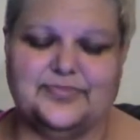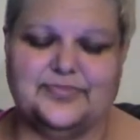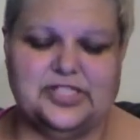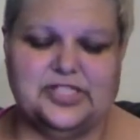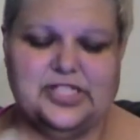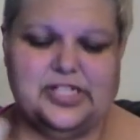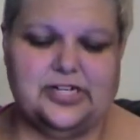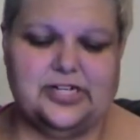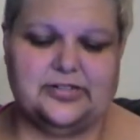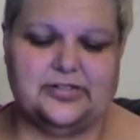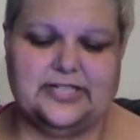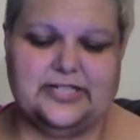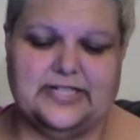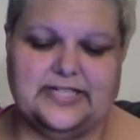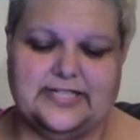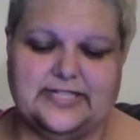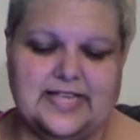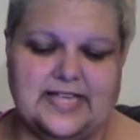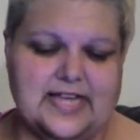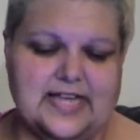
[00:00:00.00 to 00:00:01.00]
you know these
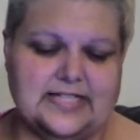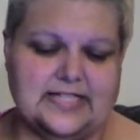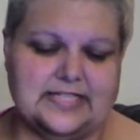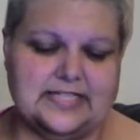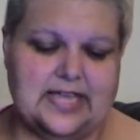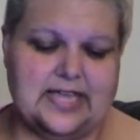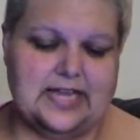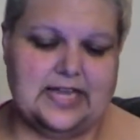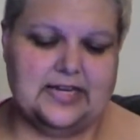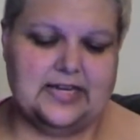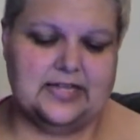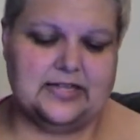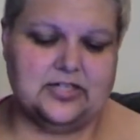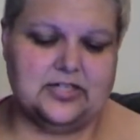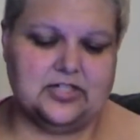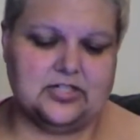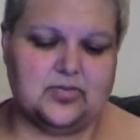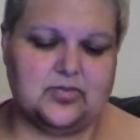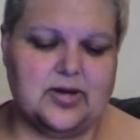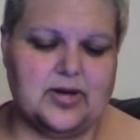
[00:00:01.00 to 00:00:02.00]
scents and
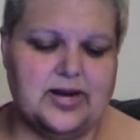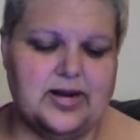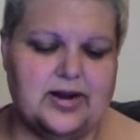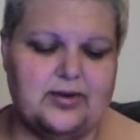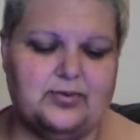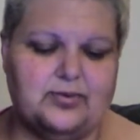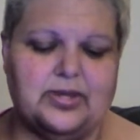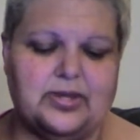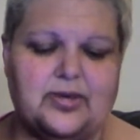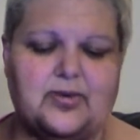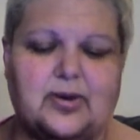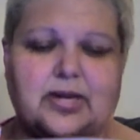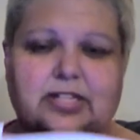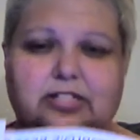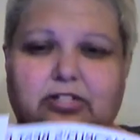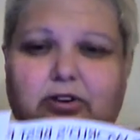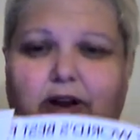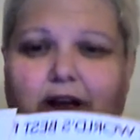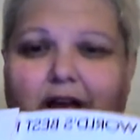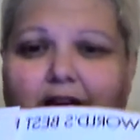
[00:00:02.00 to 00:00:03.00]
there's one I really want
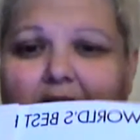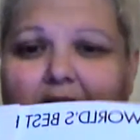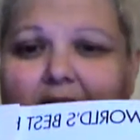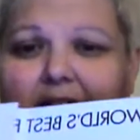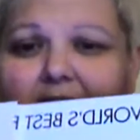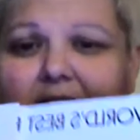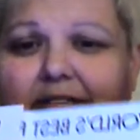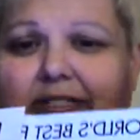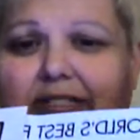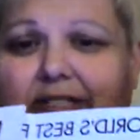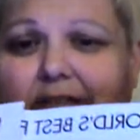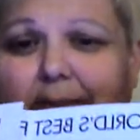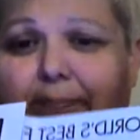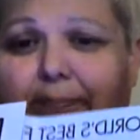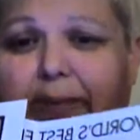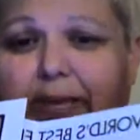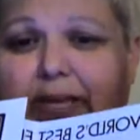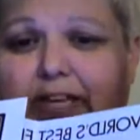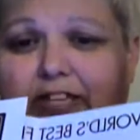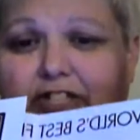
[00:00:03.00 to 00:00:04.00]
to try and it's the
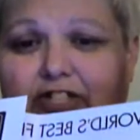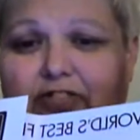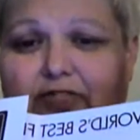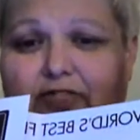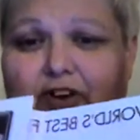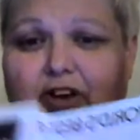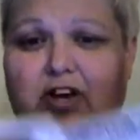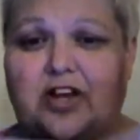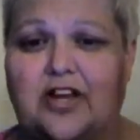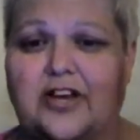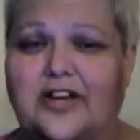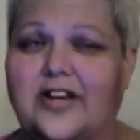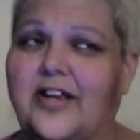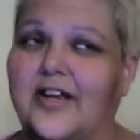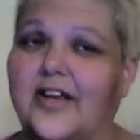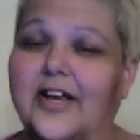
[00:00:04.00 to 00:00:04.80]
pink chiffon